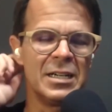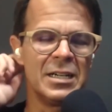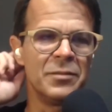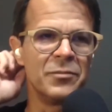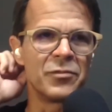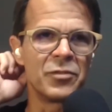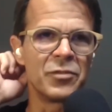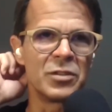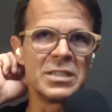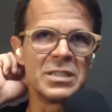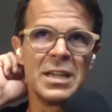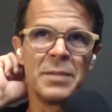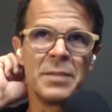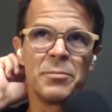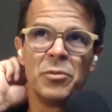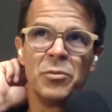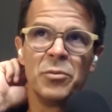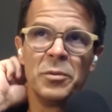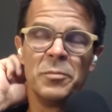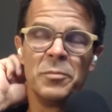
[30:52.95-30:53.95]
For
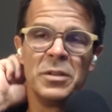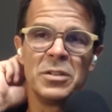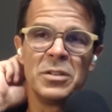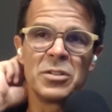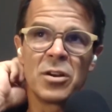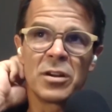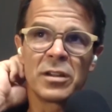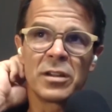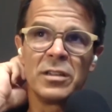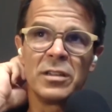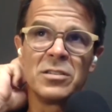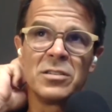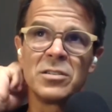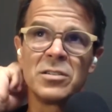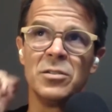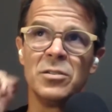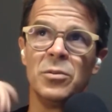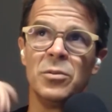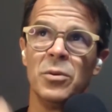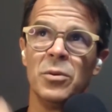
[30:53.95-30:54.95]
example, we've been talking
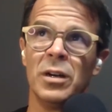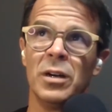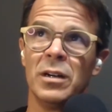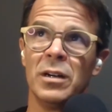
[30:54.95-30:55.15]
to